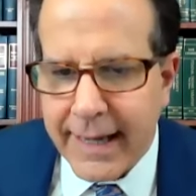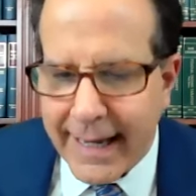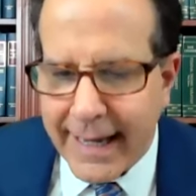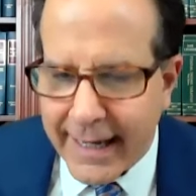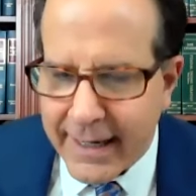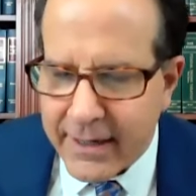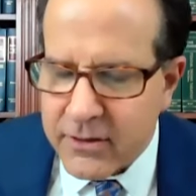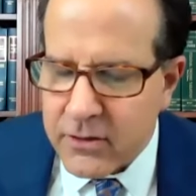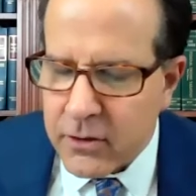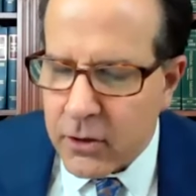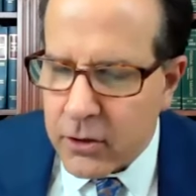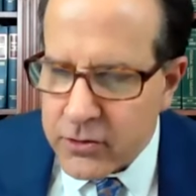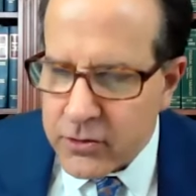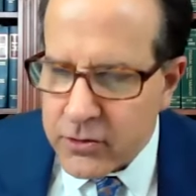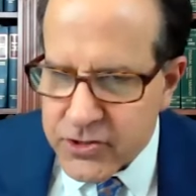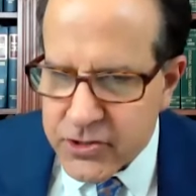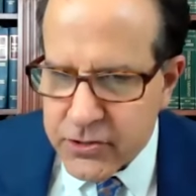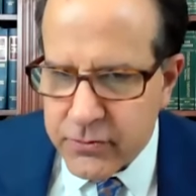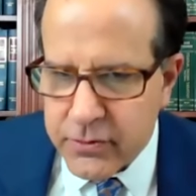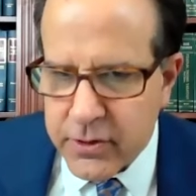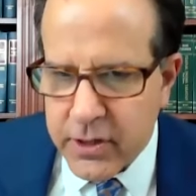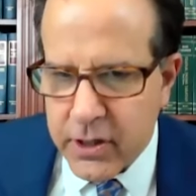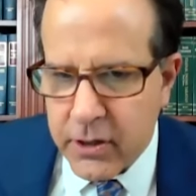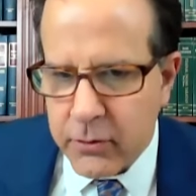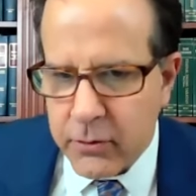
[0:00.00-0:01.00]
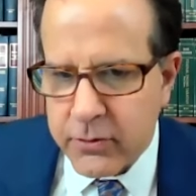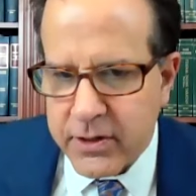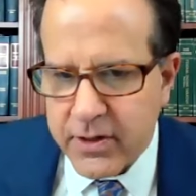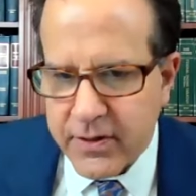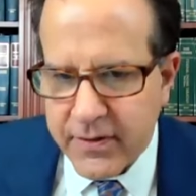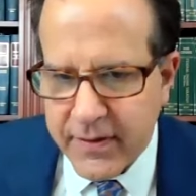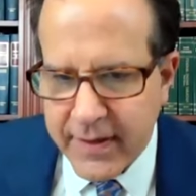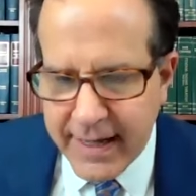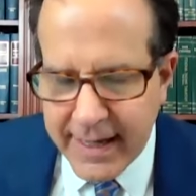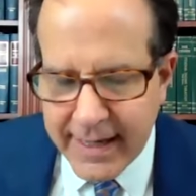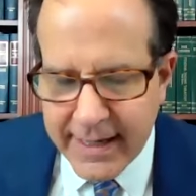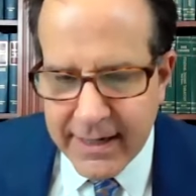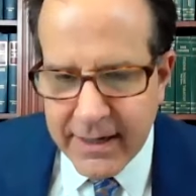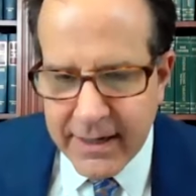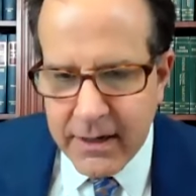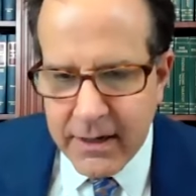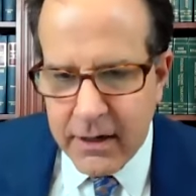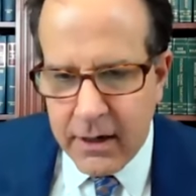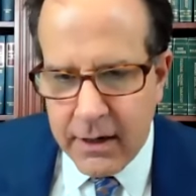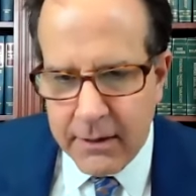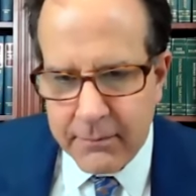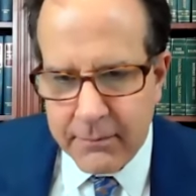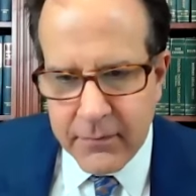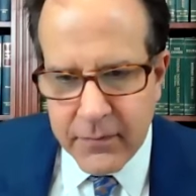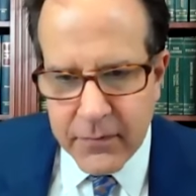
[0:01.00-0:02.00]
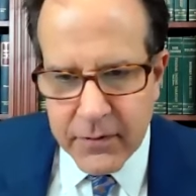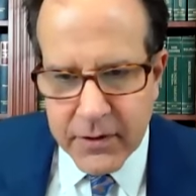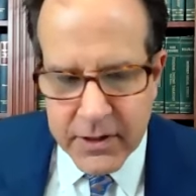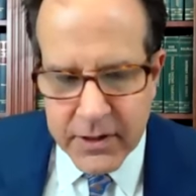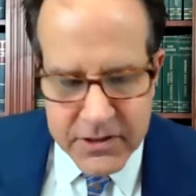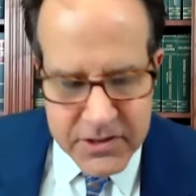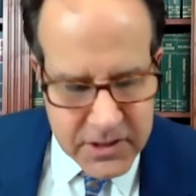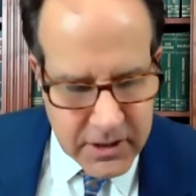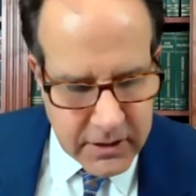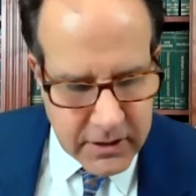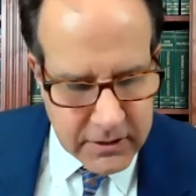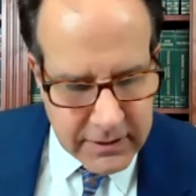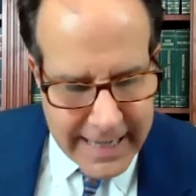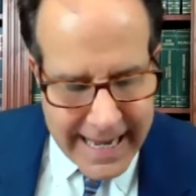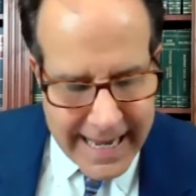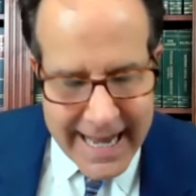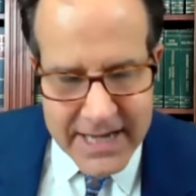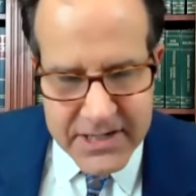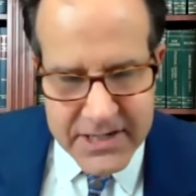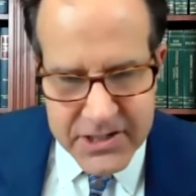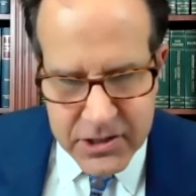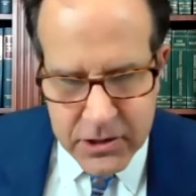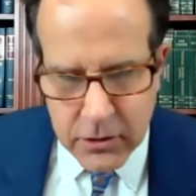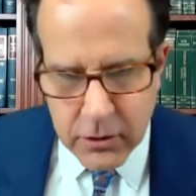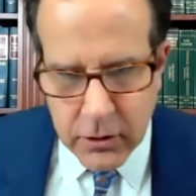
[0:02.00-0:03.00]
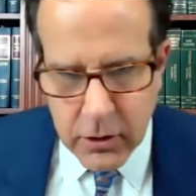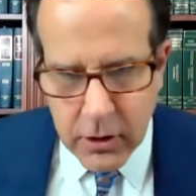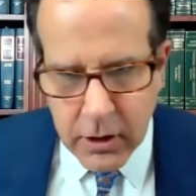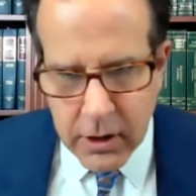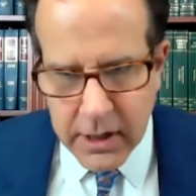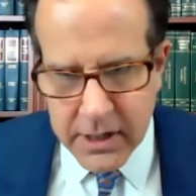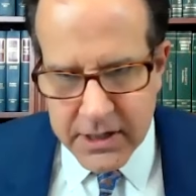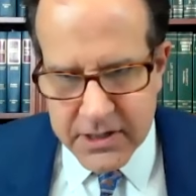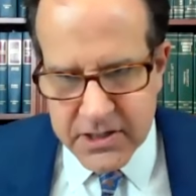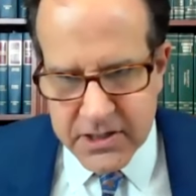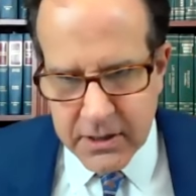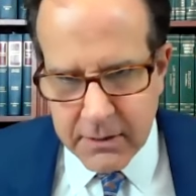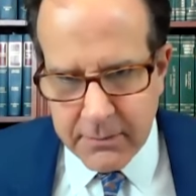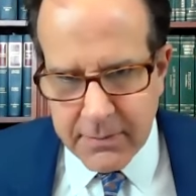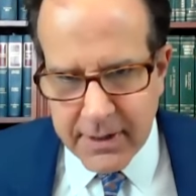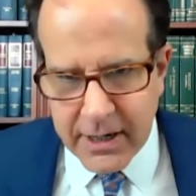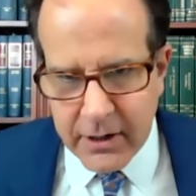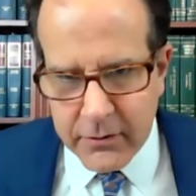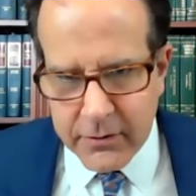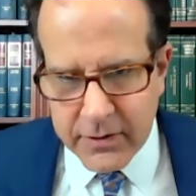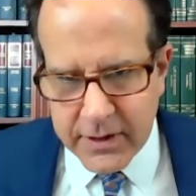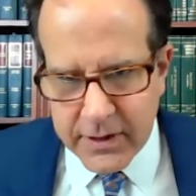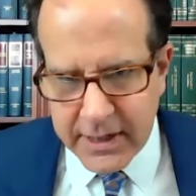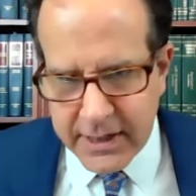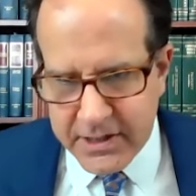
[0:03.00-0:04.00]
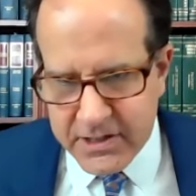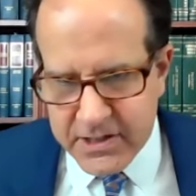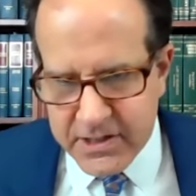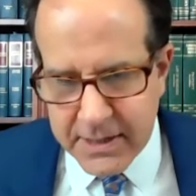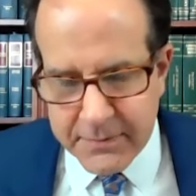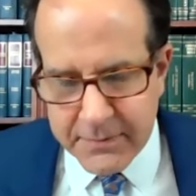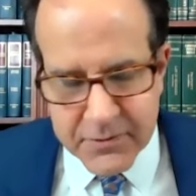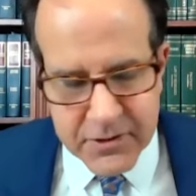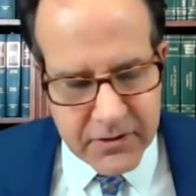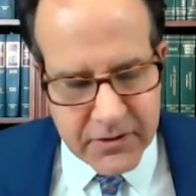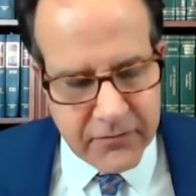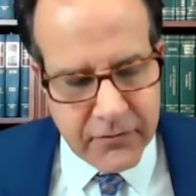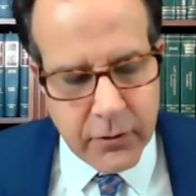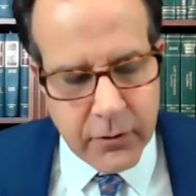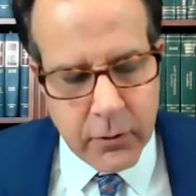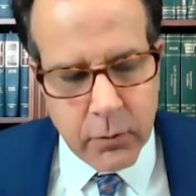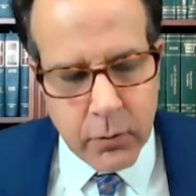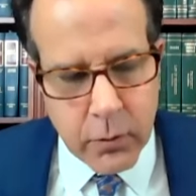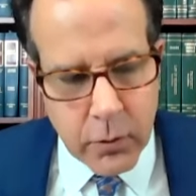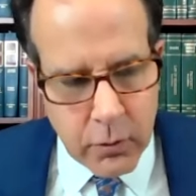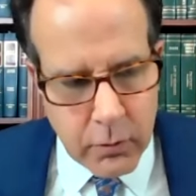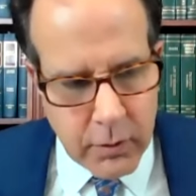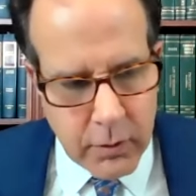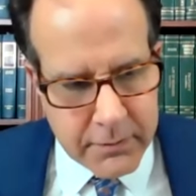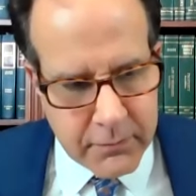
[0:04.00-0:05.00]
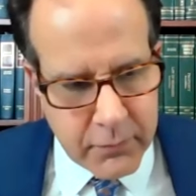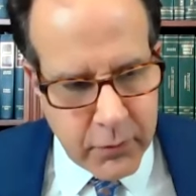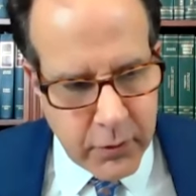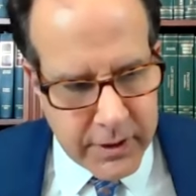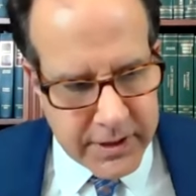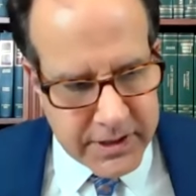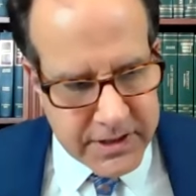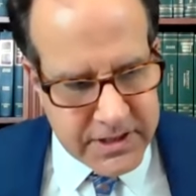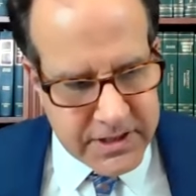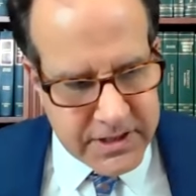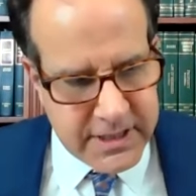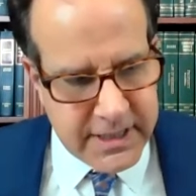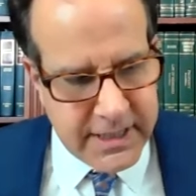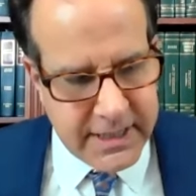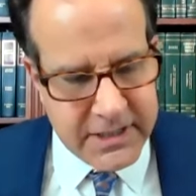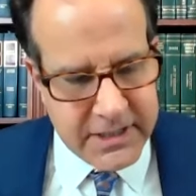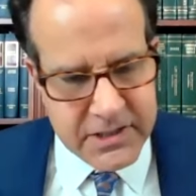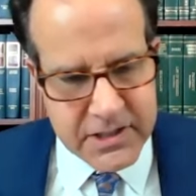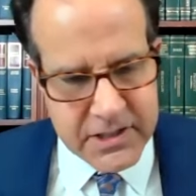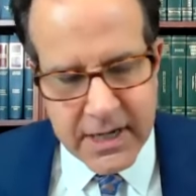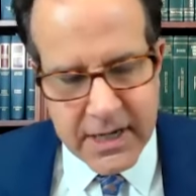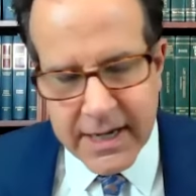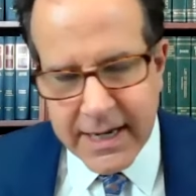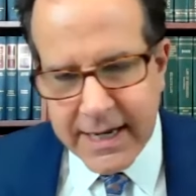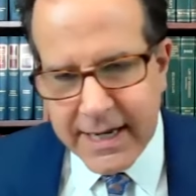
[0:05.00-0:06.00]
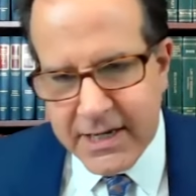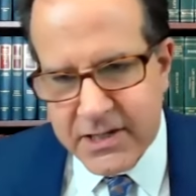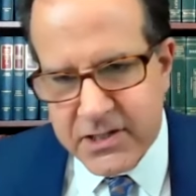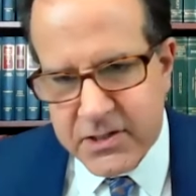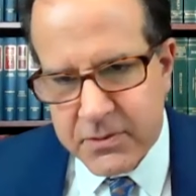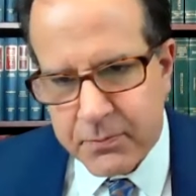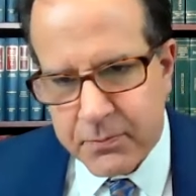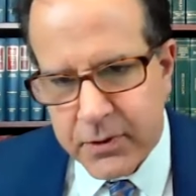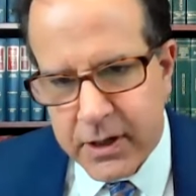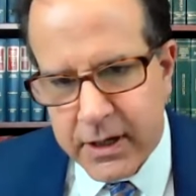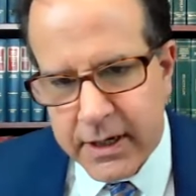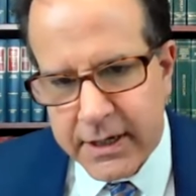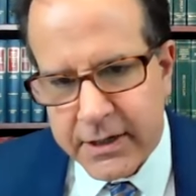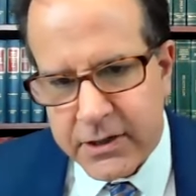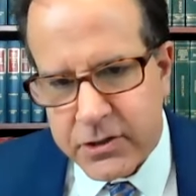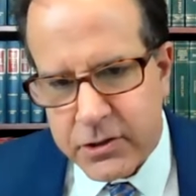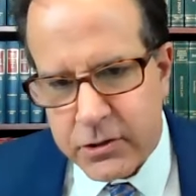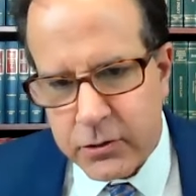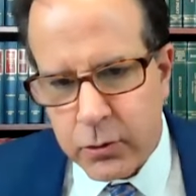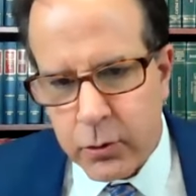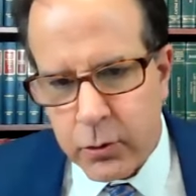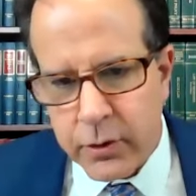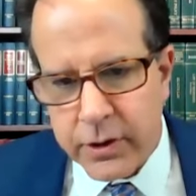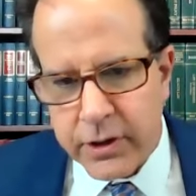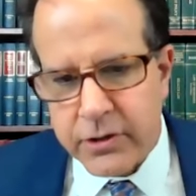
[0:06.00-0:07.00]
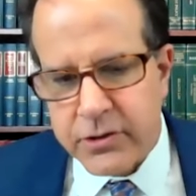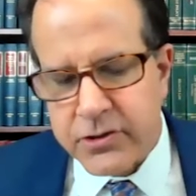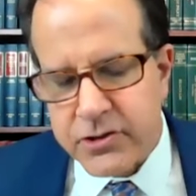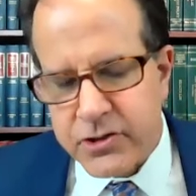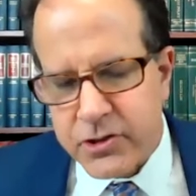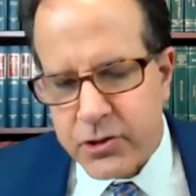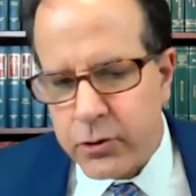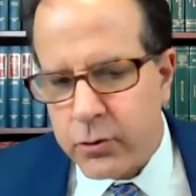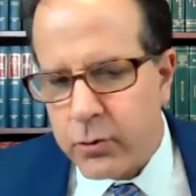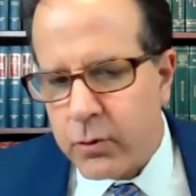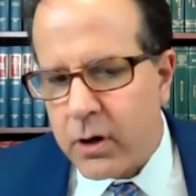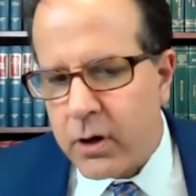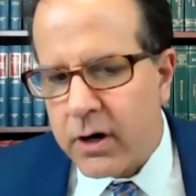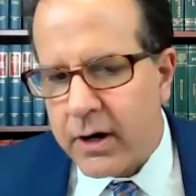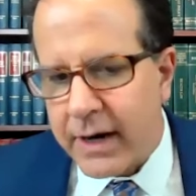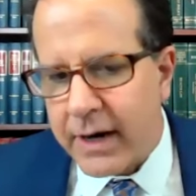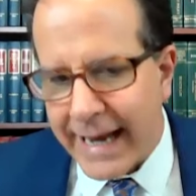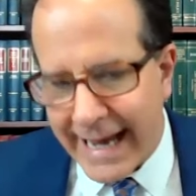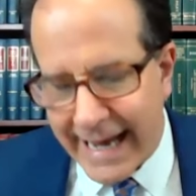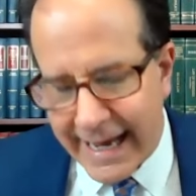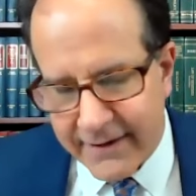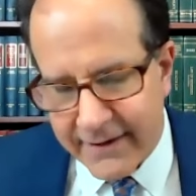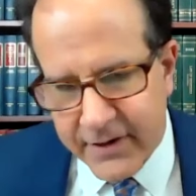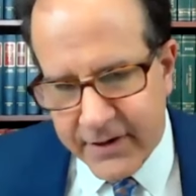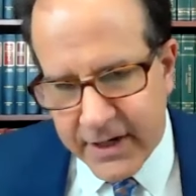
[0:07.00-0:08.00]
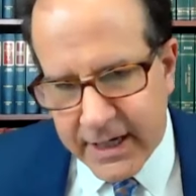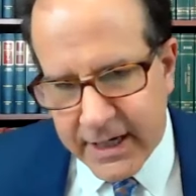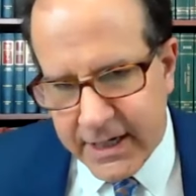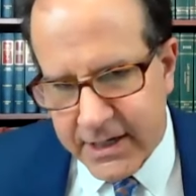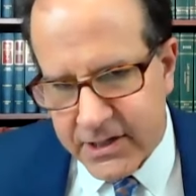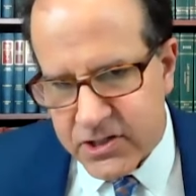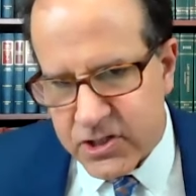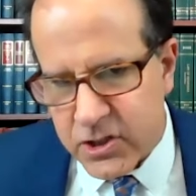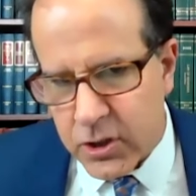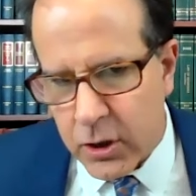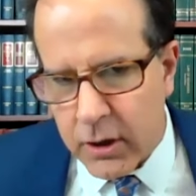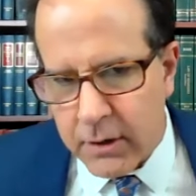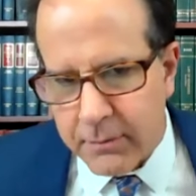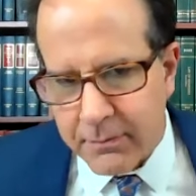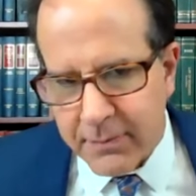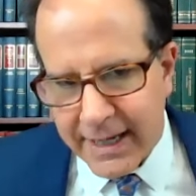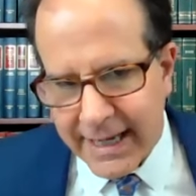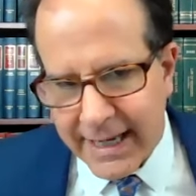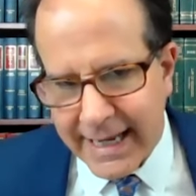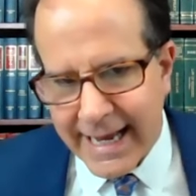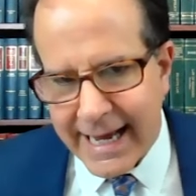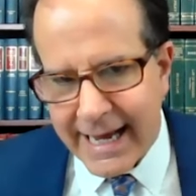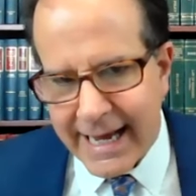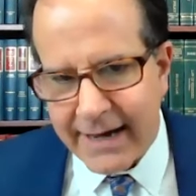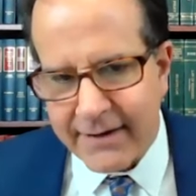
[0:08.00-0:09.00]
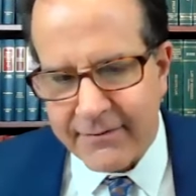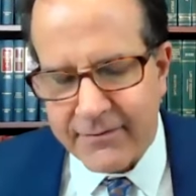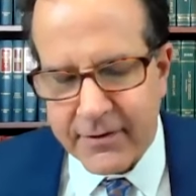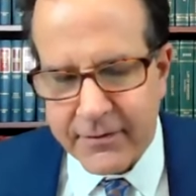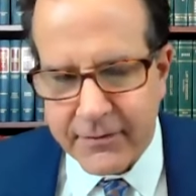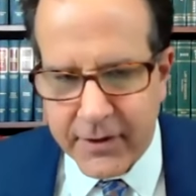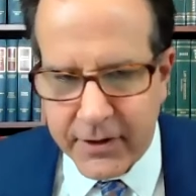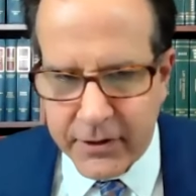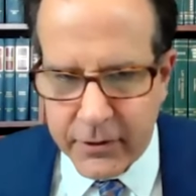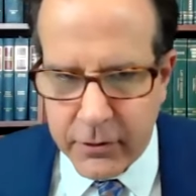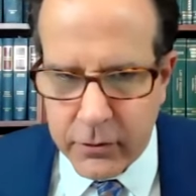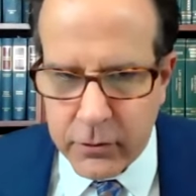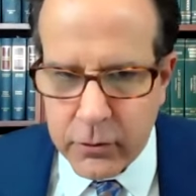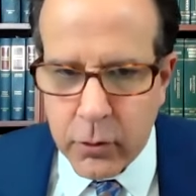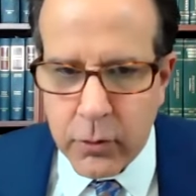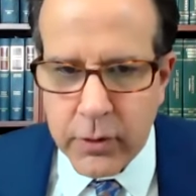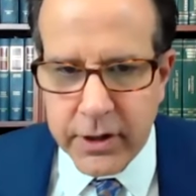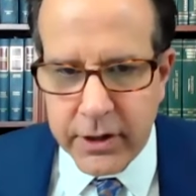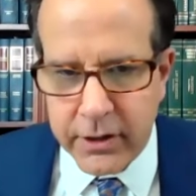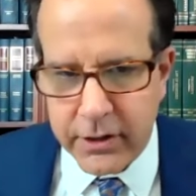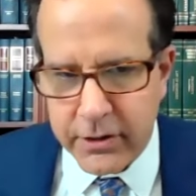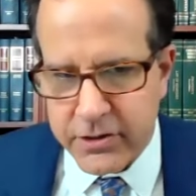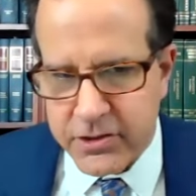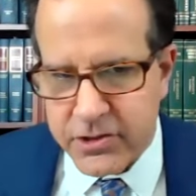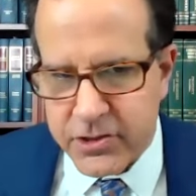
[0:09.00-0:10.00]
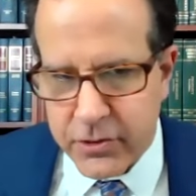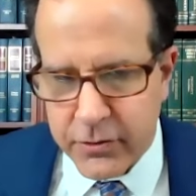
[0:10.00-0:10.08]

And also note that um, this last clause about the exception for Rule one point six is applying to lawyers who are advocates on behalf of other lawyers.